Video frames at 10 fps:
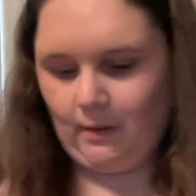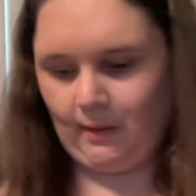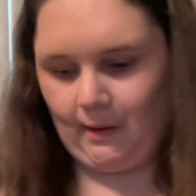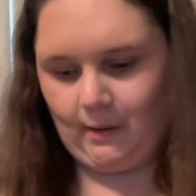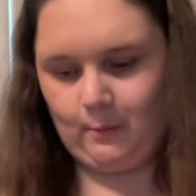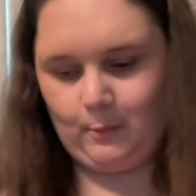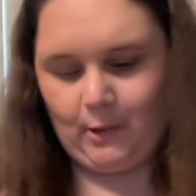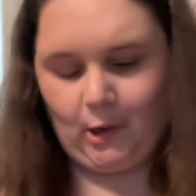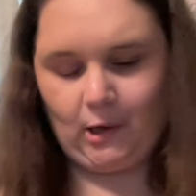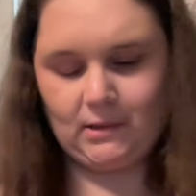Then we
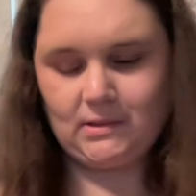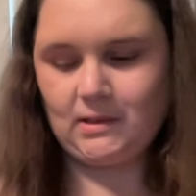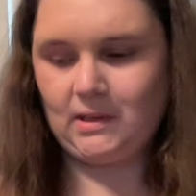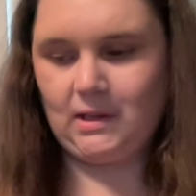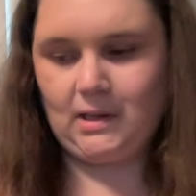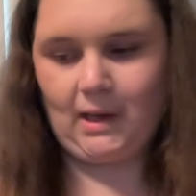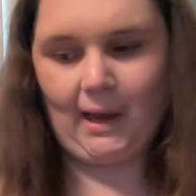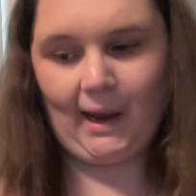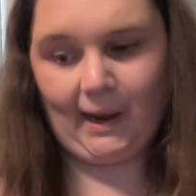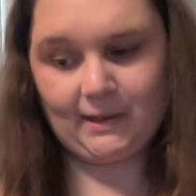got the
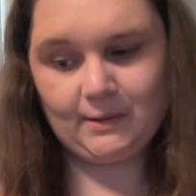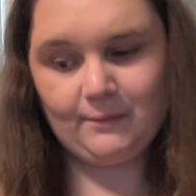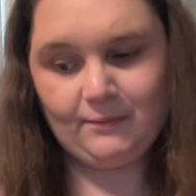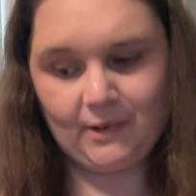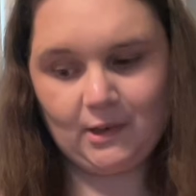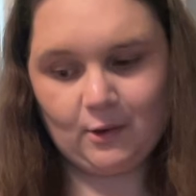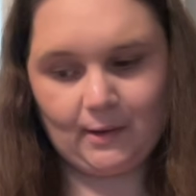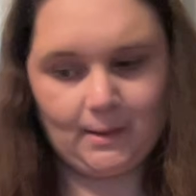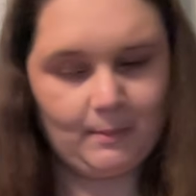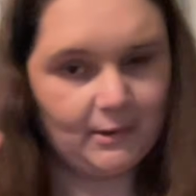Active Feet Cream